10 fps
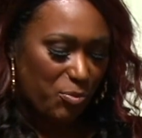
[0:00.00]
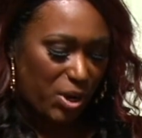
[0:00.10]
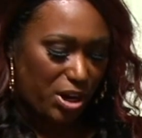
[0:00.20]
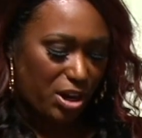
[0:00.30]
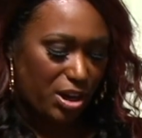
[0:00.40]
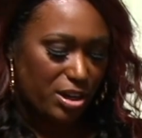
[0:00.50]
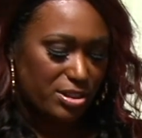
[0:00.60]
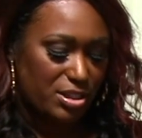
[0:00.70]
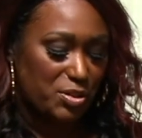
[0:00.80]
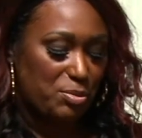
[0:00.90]
Where
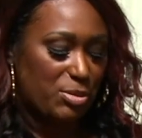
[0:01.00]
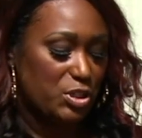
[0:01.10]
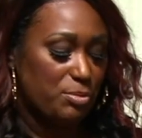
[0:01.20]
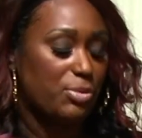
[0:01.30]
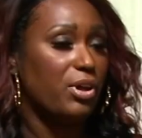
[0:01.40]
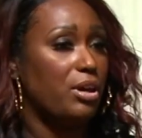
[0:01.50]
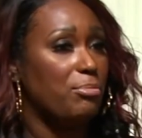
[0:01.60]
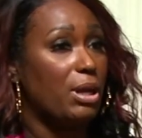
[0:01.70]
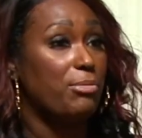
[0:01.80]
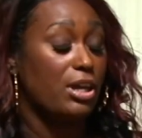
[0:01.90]
it said you mentioned playing
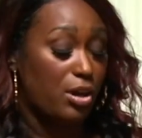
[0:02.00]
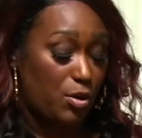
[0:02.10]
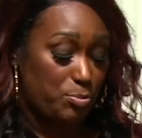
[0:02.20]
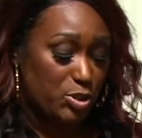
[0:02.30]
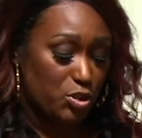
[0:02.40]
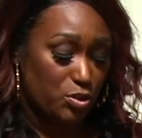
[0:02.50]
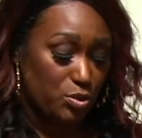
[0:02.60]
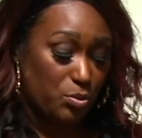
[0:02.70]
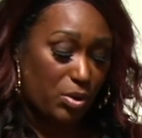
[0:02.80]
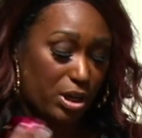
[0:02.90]
Mammy helped
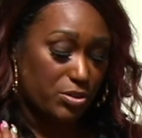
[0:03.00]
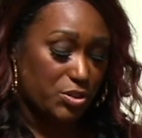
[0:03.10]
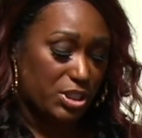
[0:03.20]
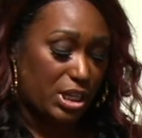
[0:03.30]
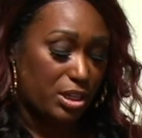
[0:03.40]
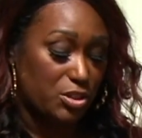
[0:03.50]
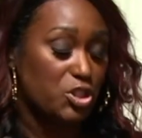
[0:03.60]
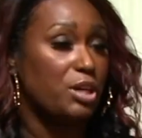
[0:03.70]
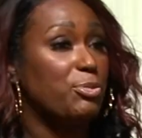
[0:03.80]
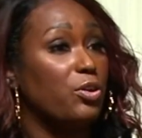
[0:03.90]
you understand and
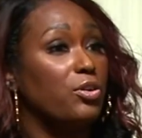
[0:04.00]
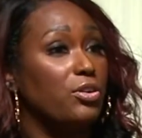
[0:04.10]
shape helped